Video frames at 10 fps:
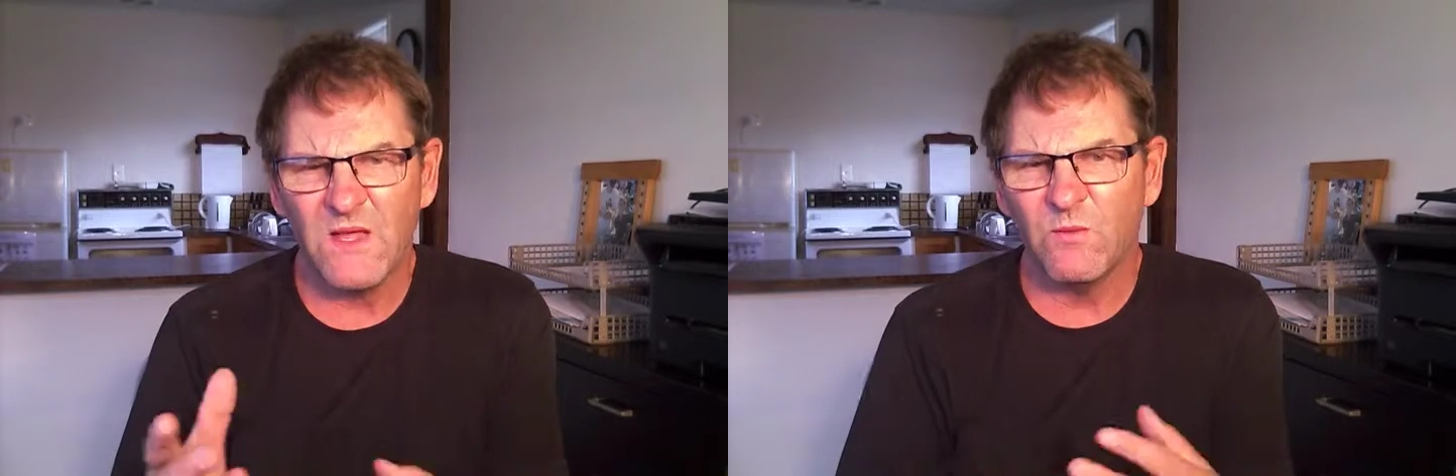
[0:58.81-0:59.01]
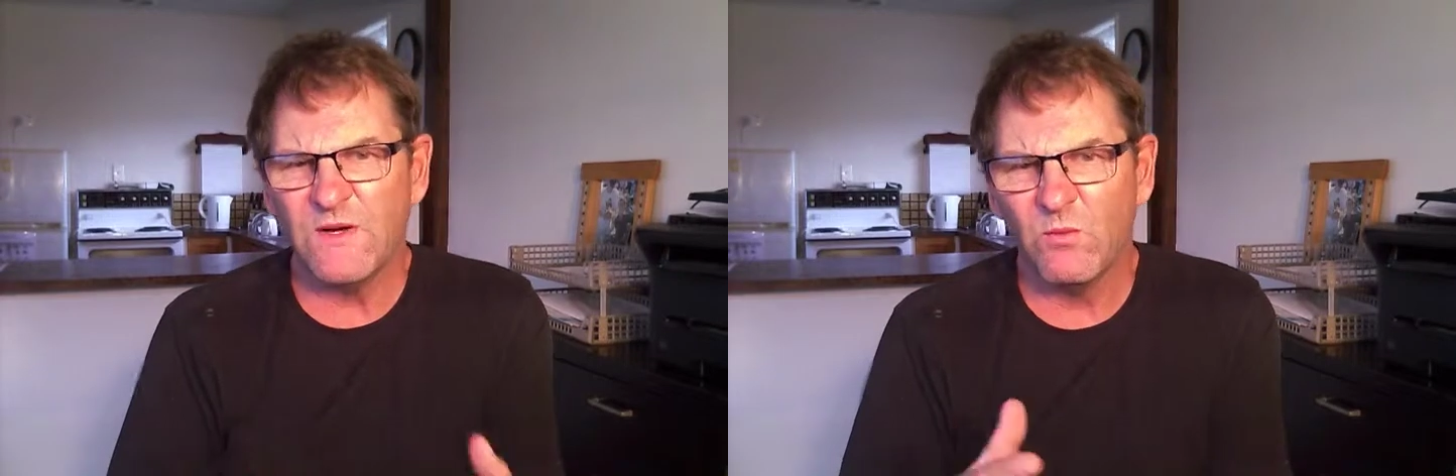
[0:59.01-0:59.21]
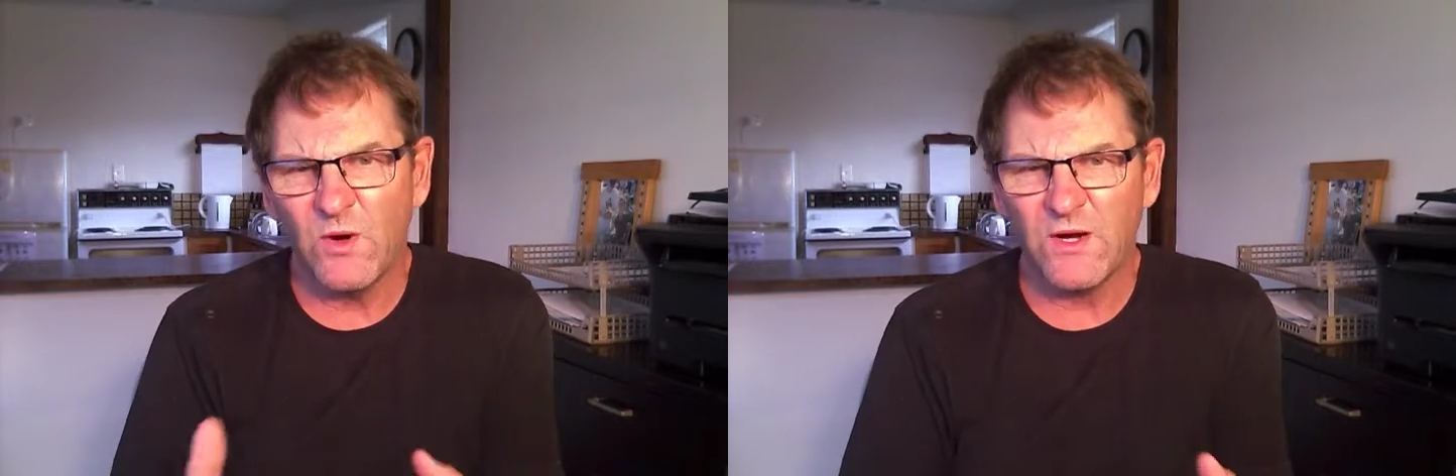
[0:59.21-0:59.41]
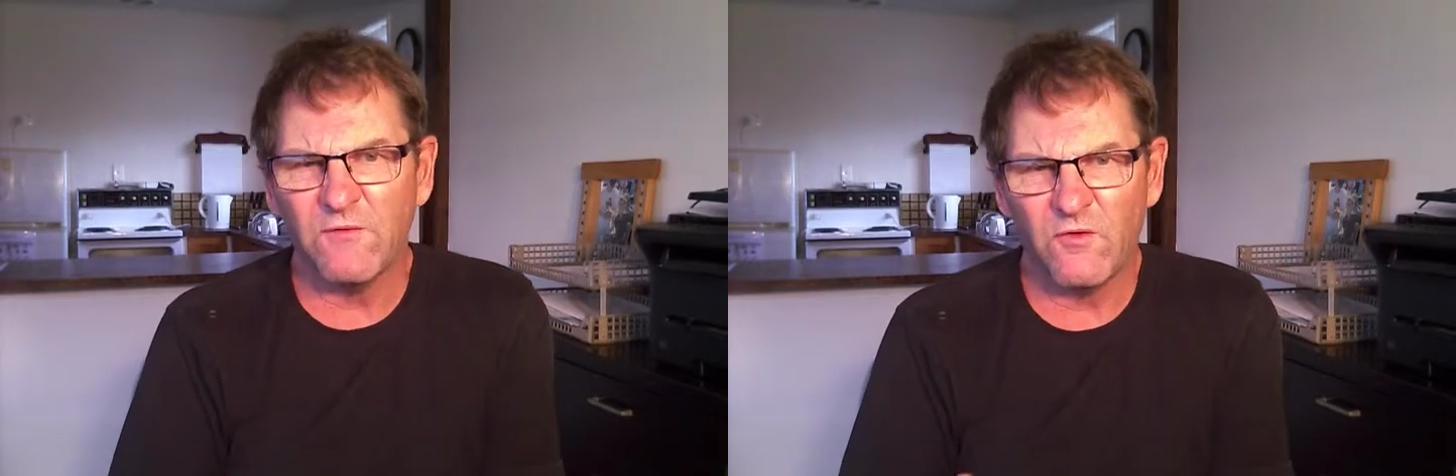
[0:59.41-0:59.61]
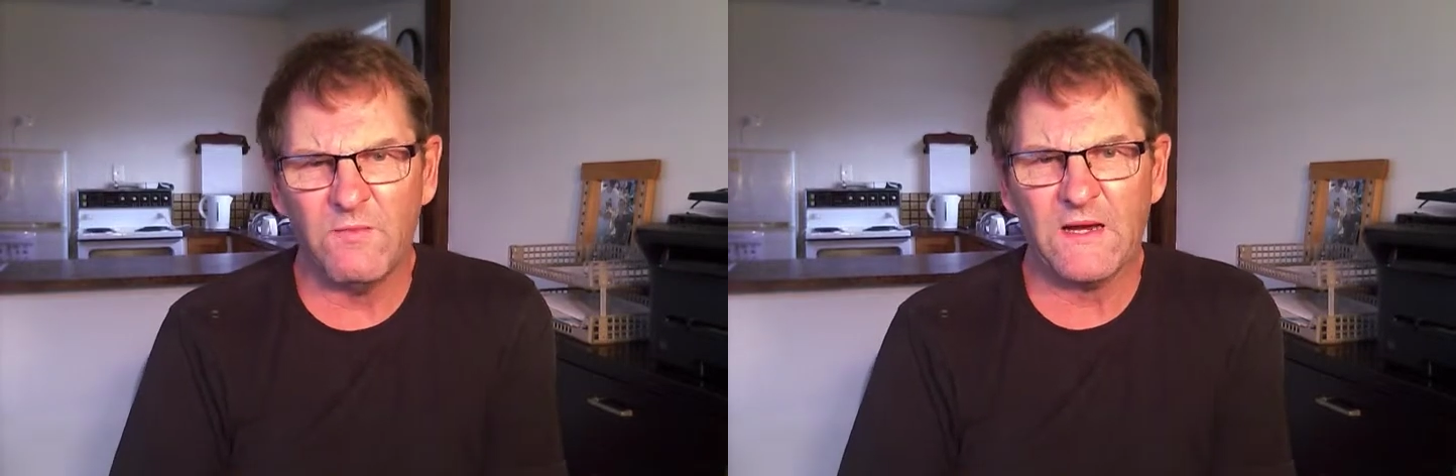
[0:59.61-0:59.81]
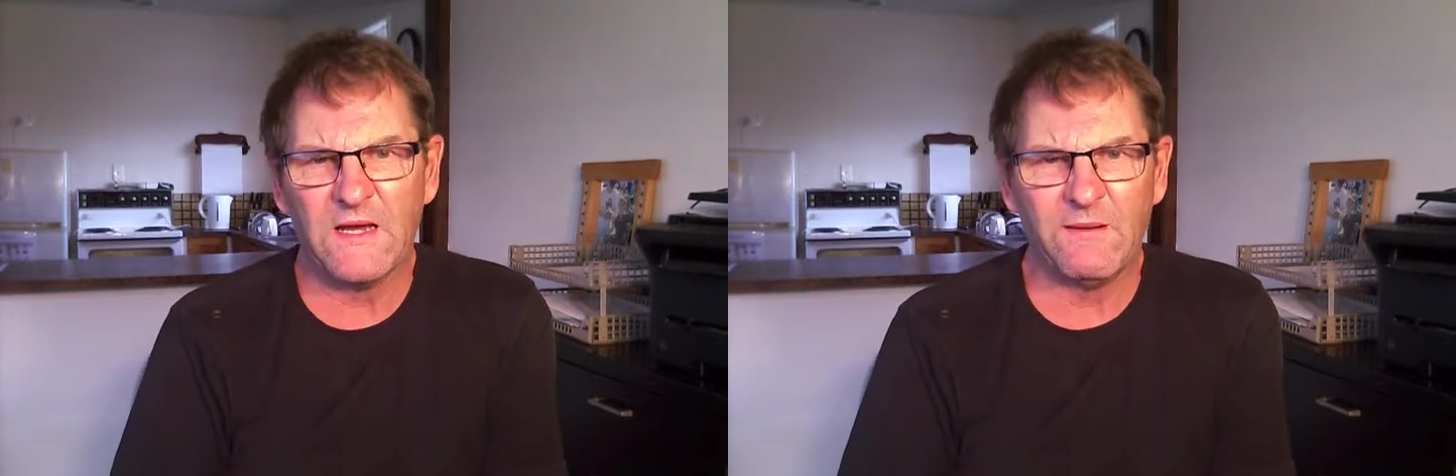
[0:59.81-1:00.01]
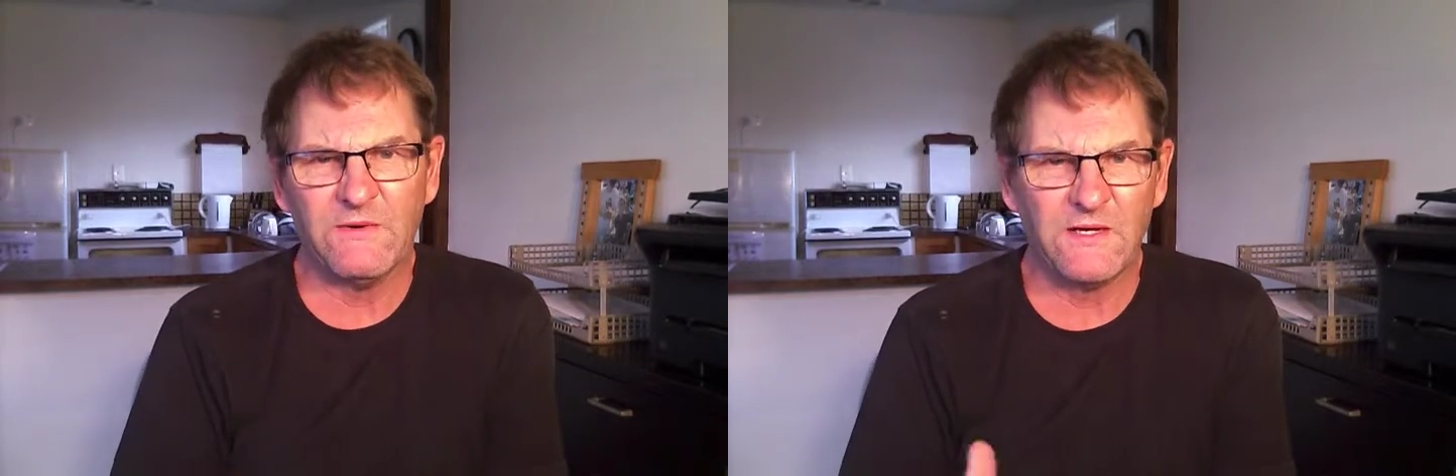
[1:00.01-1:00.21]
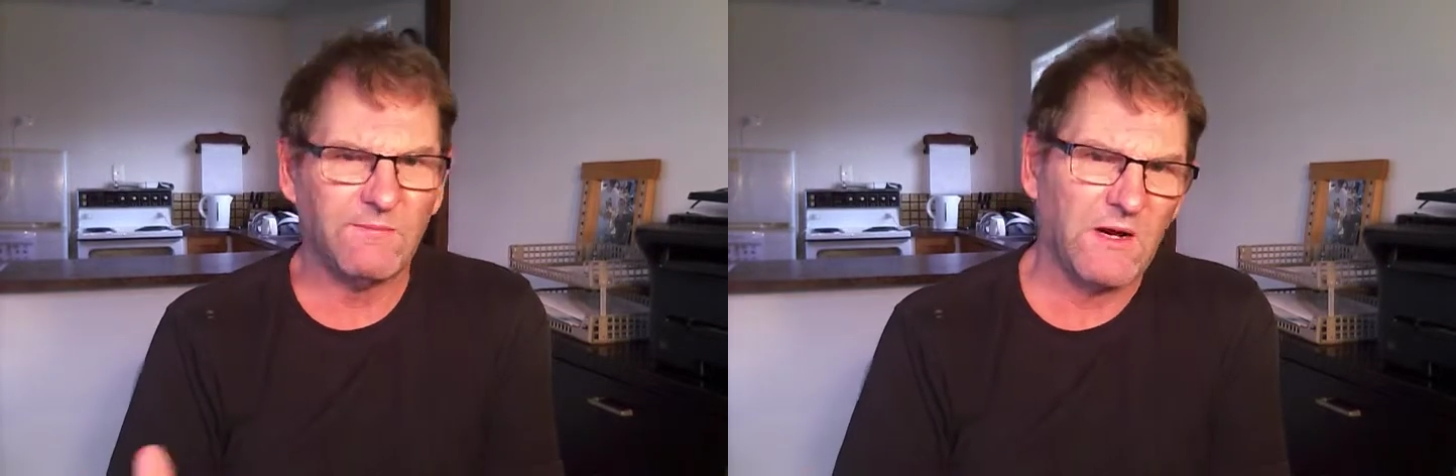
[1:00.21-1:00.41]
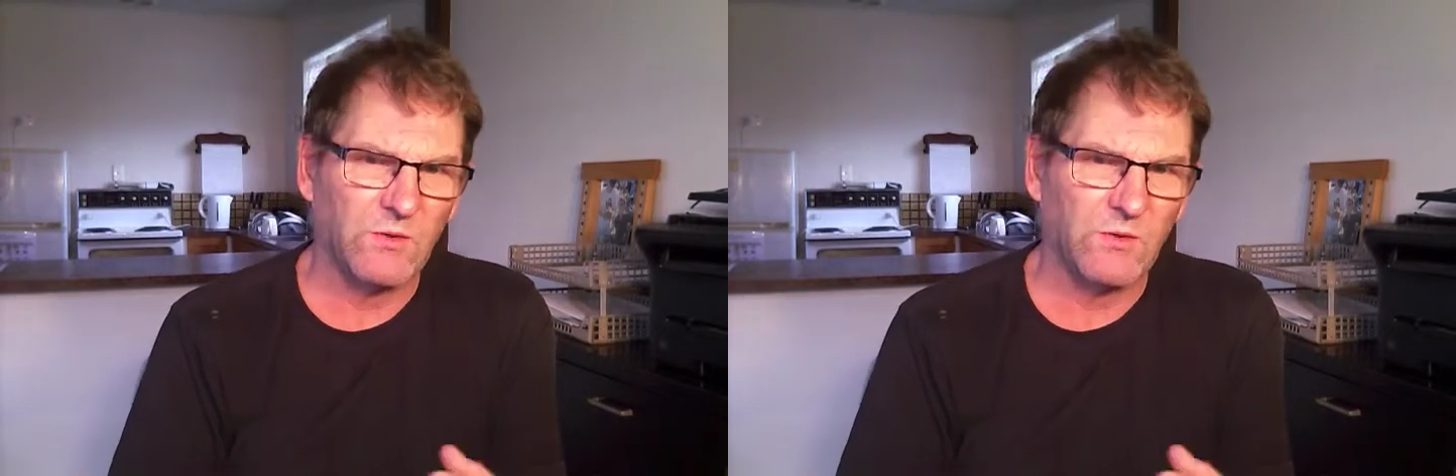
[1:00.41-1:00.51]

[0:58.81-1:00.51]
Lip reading: when you're working for a big company, it doesn't matter